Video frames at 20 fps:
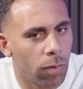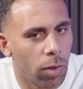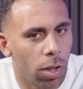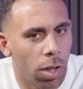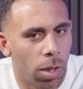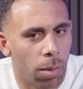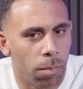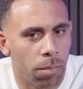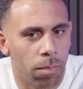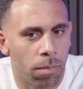
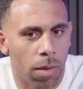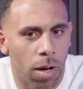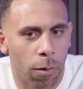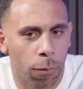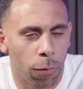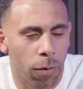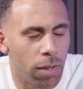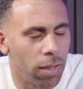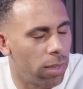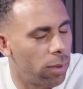Um, I
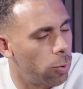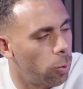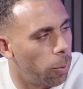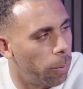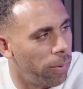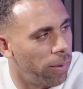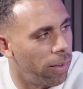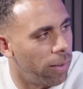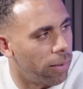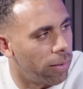think this will
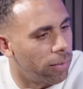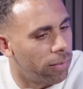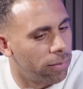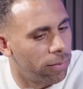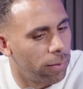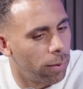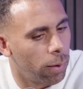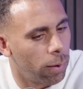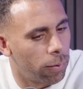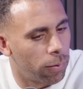be it.
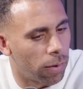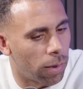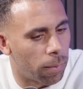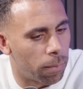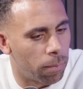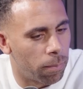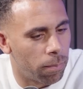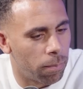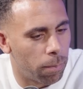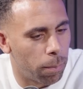If
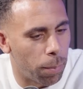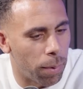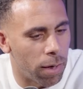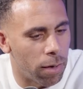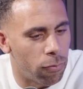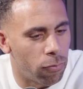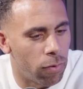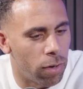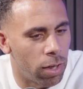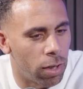I'm
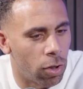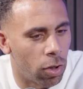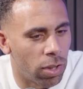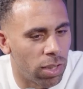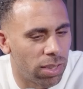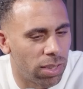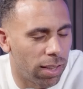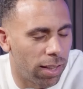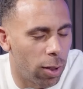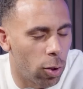being really
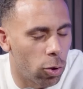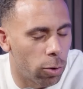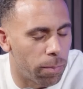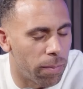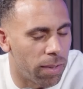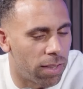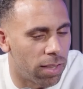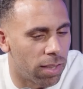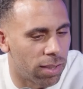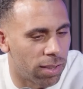honest, it kills
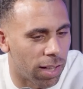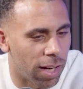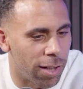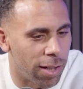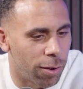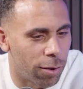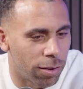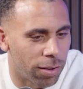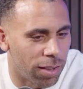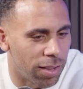me to say
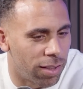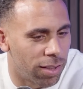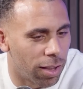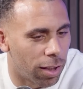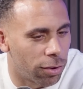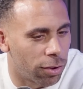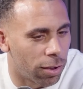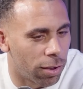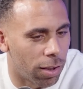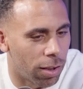because he's
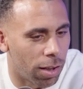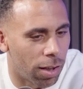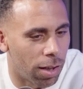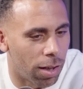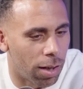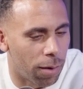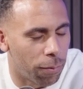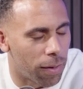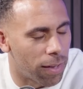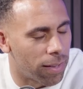such a,
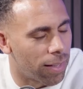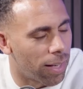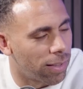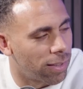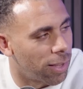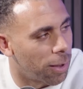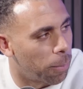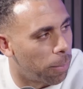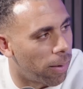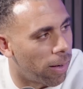a,
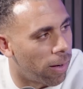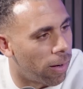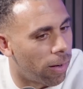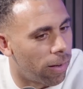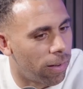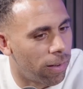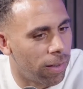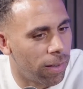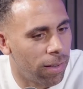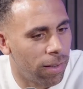fantastic player
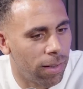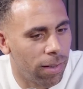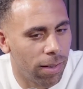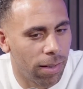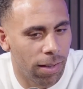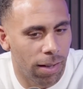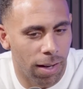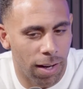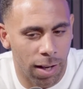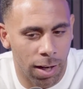
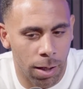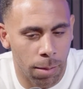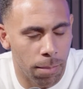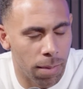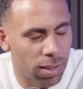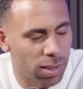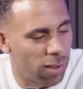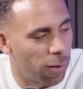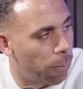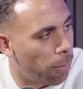and a
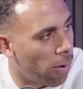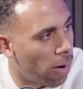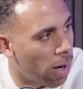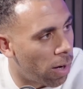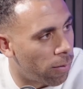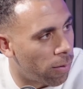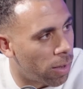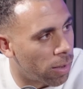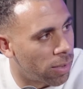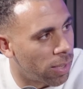massive part
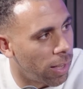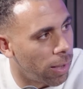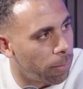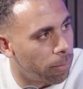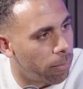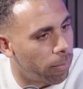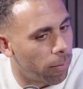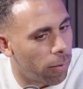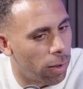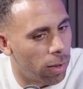of our
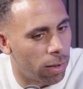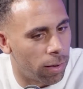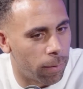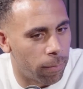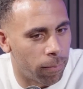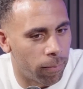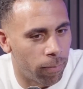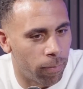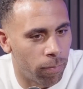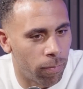team.
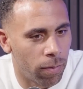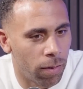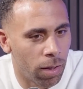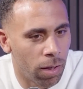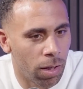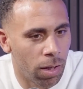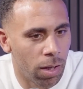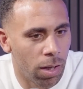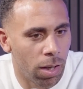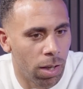Um,
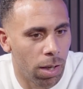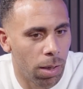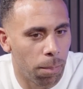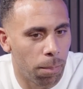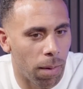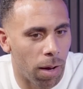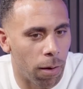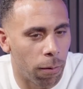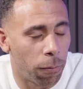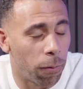
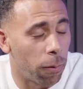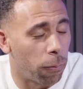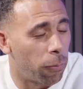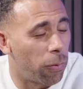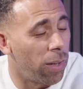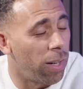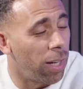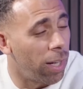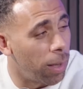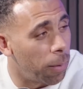but I think for
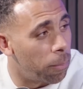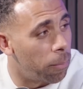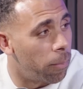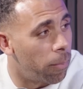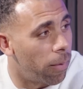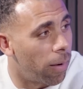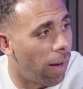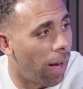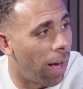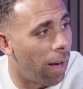
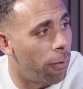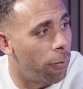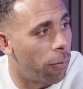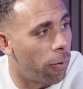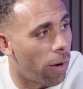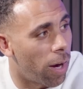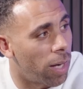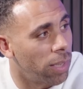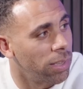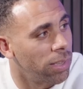him and
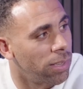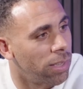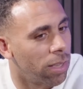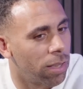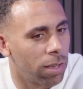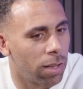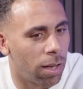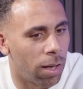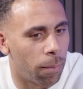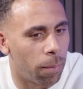for us as a
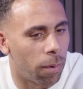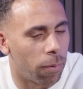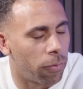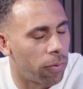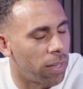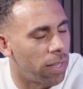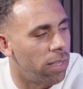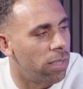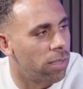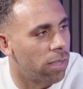club, I
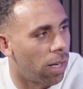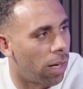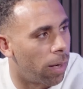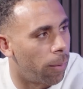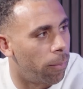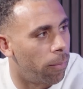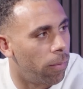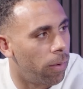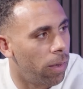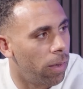think it's
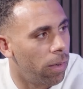time.